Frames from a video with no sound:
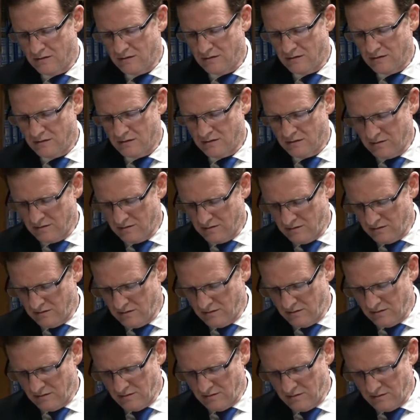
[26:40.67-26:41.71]

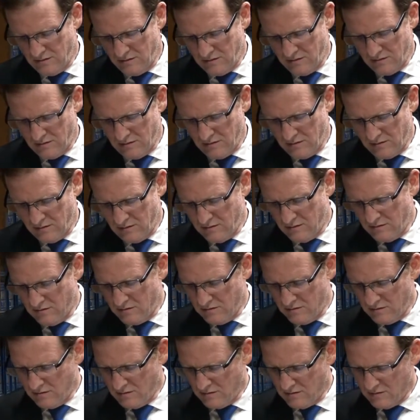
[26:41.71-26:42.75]

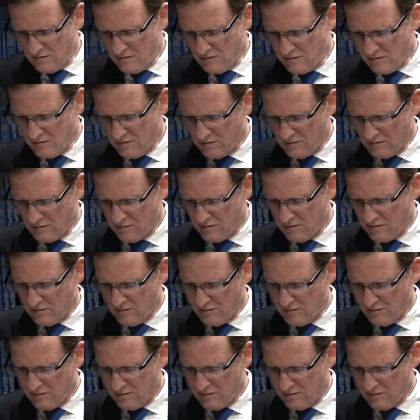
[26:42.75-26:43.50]
(no one is talking)